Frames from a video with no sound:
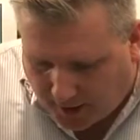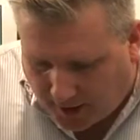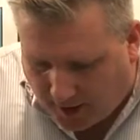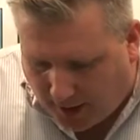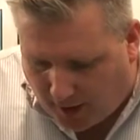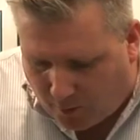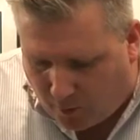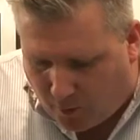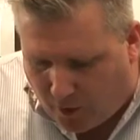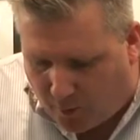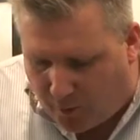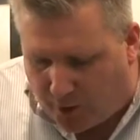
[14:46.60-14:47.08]

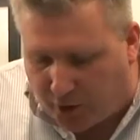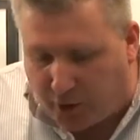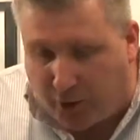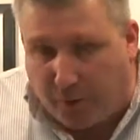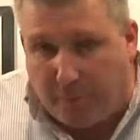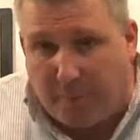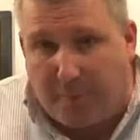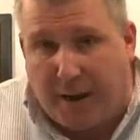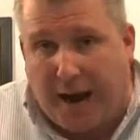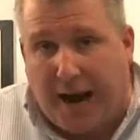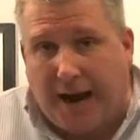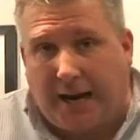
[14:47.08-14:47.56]
And when we
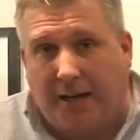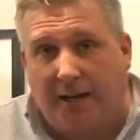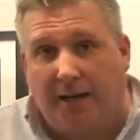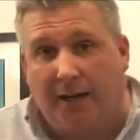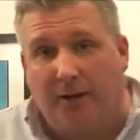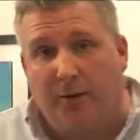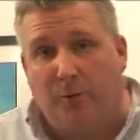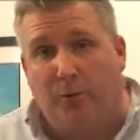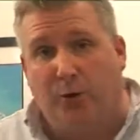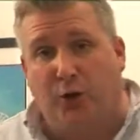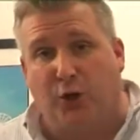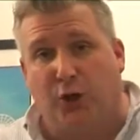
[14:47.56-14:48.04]
come back,
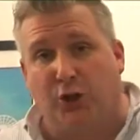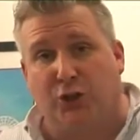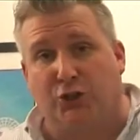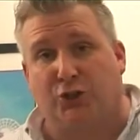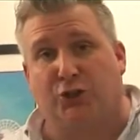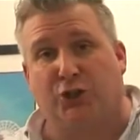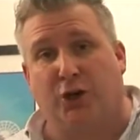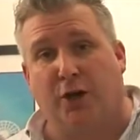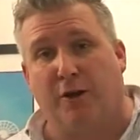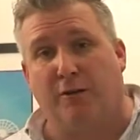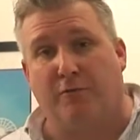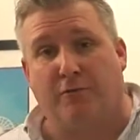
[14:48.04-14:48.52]
we're going to
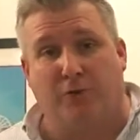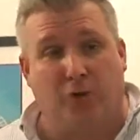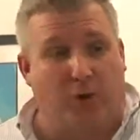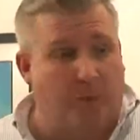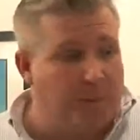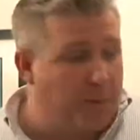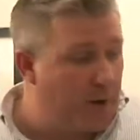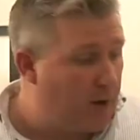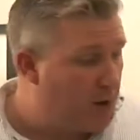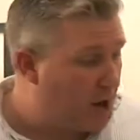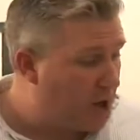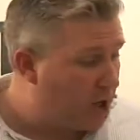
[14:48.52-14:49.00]
serve
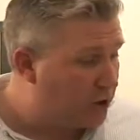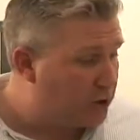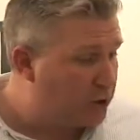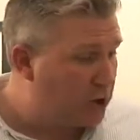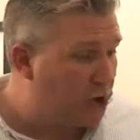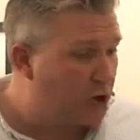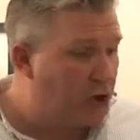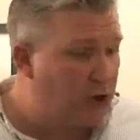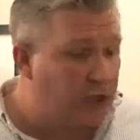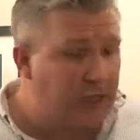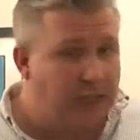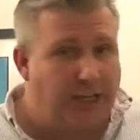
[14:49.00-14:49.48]
up our
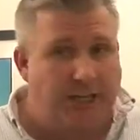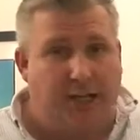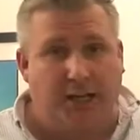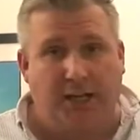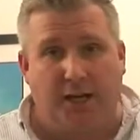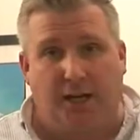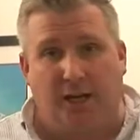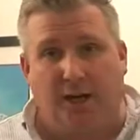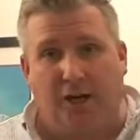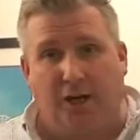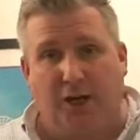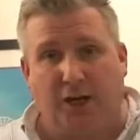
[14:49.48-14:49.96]
turkey,
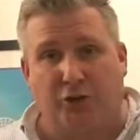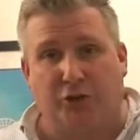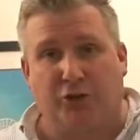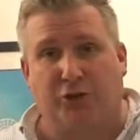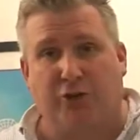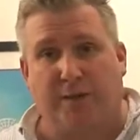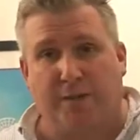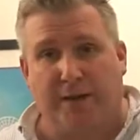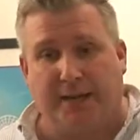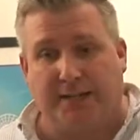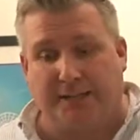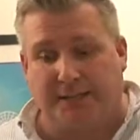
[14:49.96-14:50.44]
our
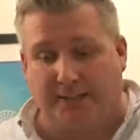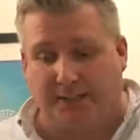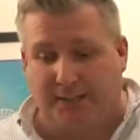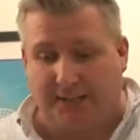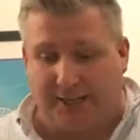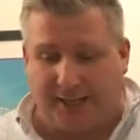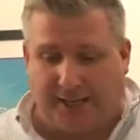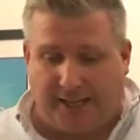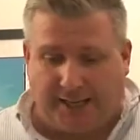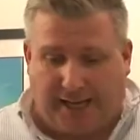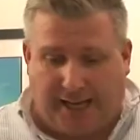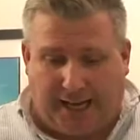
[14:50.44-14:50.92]
trimmings,
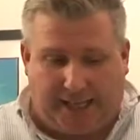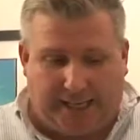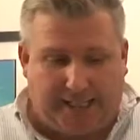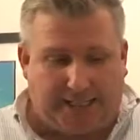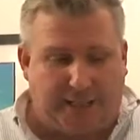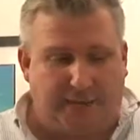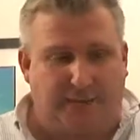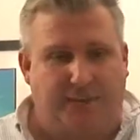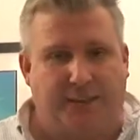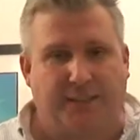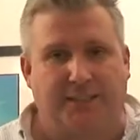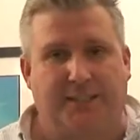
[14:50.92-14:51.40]
and
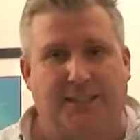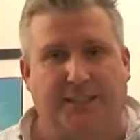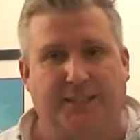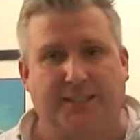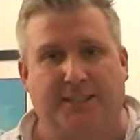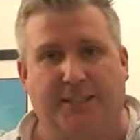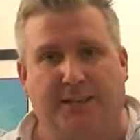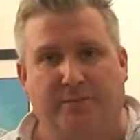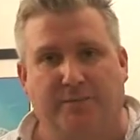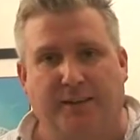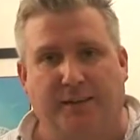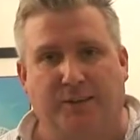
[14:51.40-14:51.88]
these
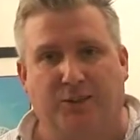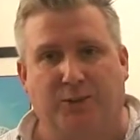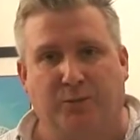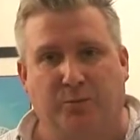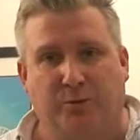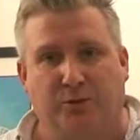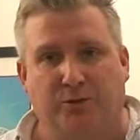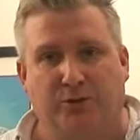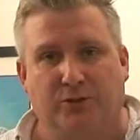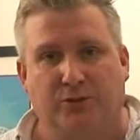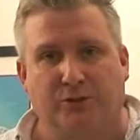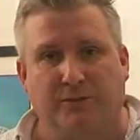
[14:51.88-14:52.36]
fantastic
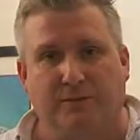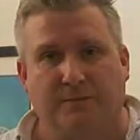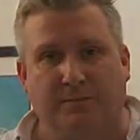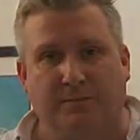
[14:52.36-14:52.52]
vegetables.